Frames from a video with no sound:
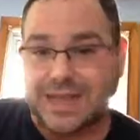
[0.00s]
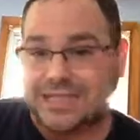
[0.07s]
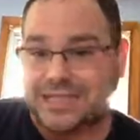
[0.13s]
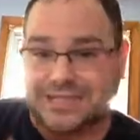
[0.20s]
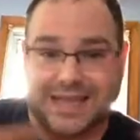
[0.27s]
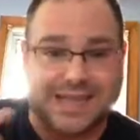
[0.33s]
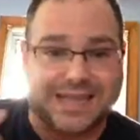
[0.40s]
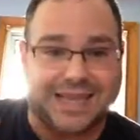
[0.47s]
and they're
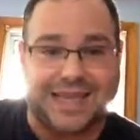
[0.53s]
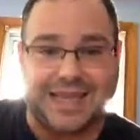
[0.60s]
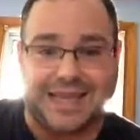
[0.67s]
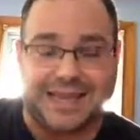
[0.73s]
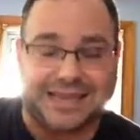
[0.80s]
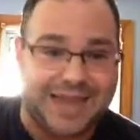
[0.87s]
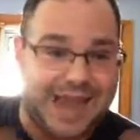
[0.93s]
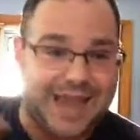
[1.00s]

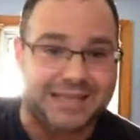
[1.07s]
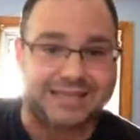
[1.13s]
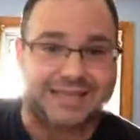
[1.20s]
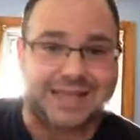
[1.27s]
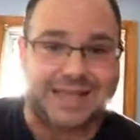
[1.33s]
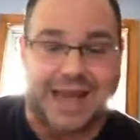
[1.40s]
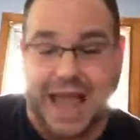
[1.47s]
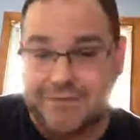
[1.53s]
singing and
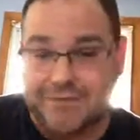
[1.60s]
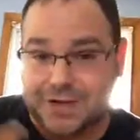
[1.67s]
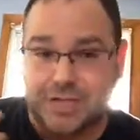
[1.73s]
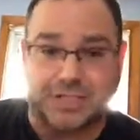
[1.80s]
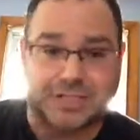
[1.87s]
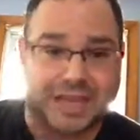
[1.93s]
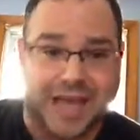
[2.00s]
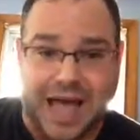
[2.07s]
dancing and having a
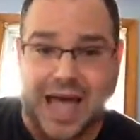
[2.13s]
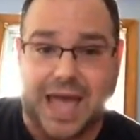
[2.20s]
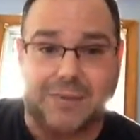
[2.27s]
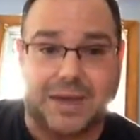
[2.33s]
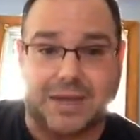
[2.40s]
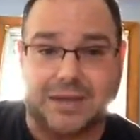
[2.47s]
good time.